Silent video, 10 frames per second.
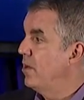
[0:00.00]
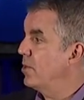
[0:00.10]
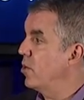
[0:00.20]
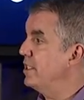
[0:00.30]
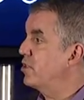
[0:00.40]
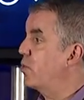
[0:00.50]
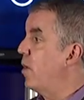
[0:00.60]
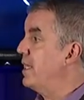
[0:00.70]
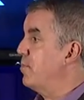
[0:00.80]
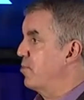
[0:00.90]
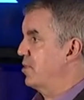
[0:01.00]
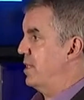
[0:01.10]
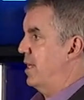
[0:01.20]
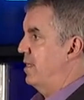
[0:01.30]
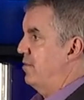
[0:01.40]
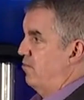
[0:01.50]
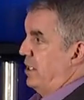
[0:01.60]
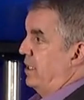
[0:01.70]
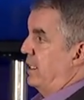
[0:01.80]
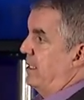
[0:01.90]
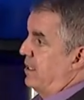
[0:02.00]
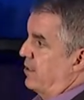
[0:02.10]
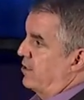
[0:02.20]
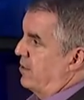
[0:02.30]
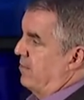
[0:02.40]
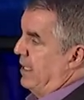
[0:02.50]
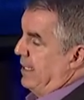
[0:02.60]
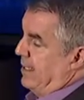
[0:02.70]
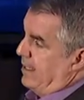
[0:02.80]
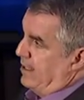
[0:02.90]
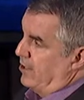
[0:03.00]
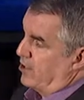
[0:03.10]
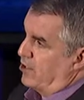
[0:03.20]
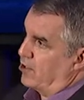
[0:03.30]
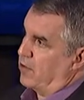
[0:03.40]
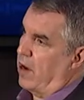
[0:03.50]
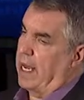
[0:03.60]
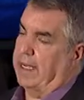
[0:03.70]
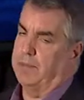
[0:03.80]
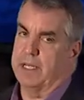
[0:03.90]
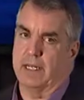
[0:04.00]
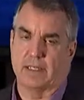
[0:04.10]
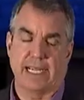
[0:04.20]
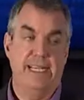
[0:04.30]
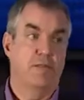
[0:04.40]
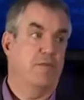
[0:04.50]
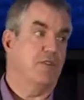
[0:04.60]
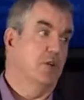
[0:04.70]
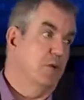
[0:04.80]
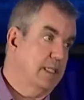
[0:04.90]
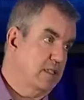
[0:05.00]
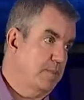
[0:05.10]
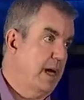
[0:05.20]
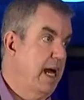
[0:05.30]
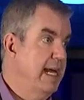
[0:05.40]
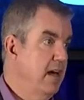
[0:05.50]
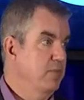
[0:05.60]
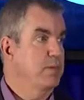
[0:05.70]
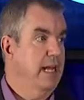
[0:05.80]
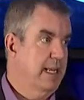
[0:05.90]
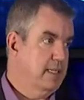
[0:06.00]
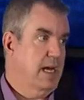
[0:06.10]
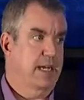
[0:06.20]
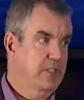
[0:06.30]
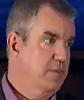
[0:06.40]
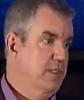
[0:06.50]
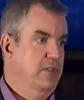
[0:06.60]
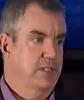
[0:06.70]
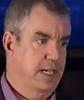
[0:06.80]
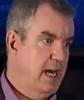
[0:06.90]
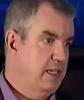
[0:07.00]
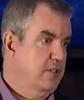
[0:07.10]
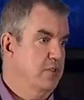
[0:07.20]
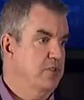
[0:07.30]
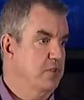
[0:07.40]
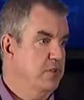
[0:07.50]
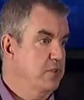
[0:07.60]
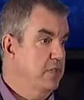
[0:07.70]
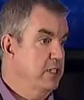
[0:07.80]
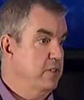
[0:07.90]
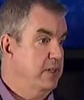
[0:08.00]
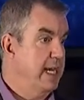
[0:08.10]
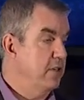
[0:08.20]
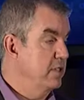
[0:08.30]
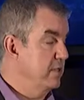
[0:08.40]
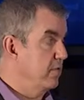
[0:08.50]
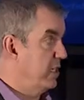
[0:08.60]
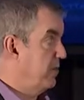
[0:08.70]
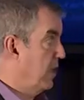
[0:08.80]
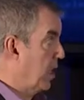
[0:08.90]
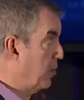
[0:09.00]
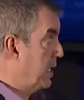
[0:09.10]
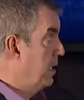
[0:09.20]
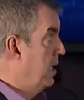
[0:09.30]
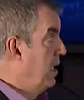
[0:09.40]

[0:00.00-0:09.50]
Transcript: but only 20% really is described as influenced by health plans, hospitals, doctors, or the traditional care delivery environment,